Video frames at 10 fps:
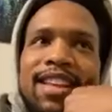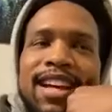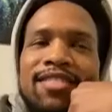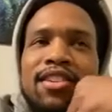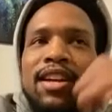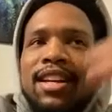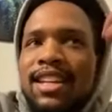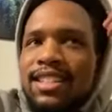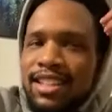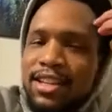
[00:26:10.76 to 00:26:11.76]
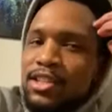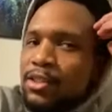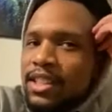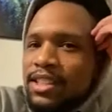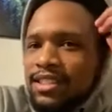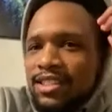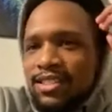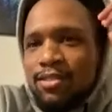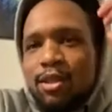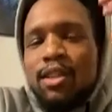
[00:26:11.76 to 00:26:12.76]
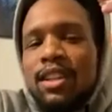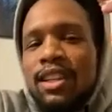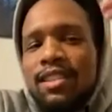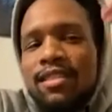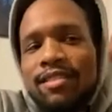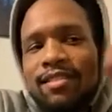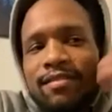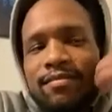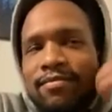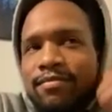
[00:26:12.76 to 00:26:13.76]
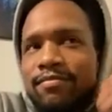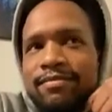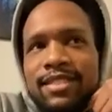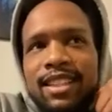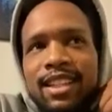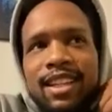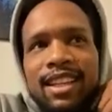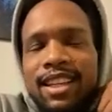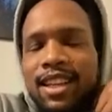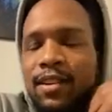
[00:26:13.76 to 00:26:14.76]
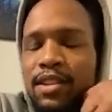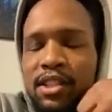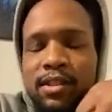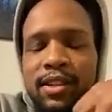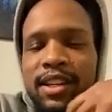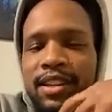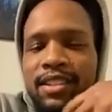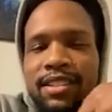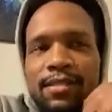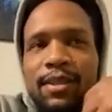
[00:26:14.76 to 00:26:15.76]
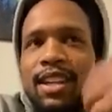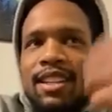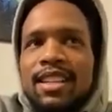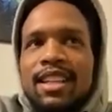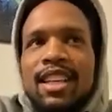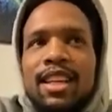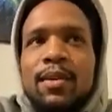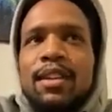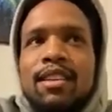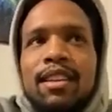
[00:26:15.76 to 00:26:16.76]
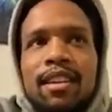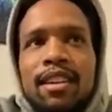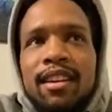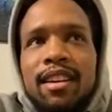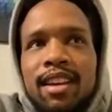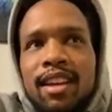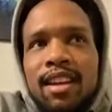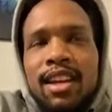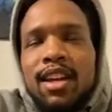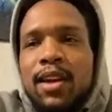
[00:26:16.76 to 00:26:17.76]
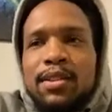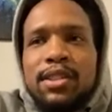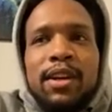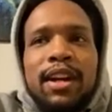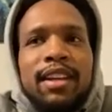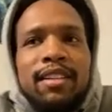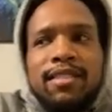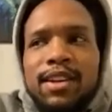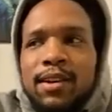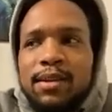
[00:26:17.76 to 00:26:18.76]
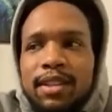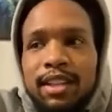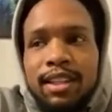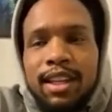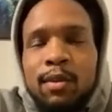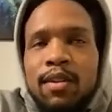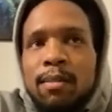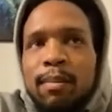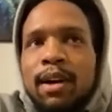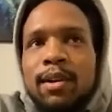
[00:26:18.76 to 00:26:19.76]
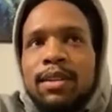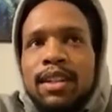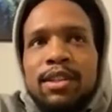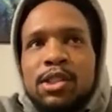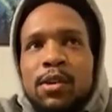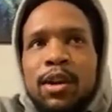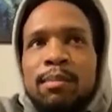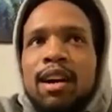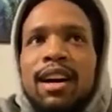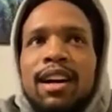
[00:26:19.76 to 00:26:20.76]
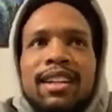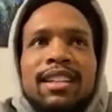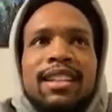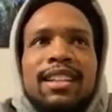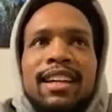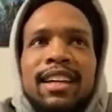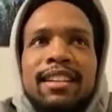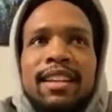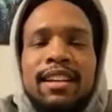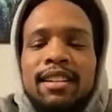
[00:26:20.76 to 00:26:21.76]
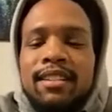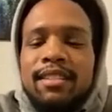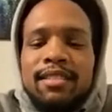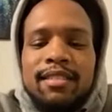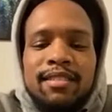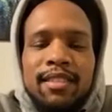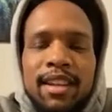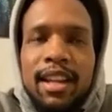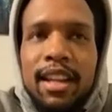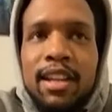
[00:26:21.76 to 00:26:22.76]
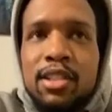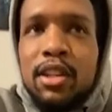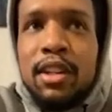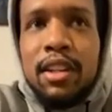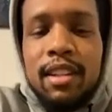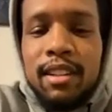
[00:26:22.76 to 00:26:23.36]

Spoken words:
Like, I feel like his injuries really it killed his career because like he would, he was great. He won the belt. He destroyed Brock, and then he get injured.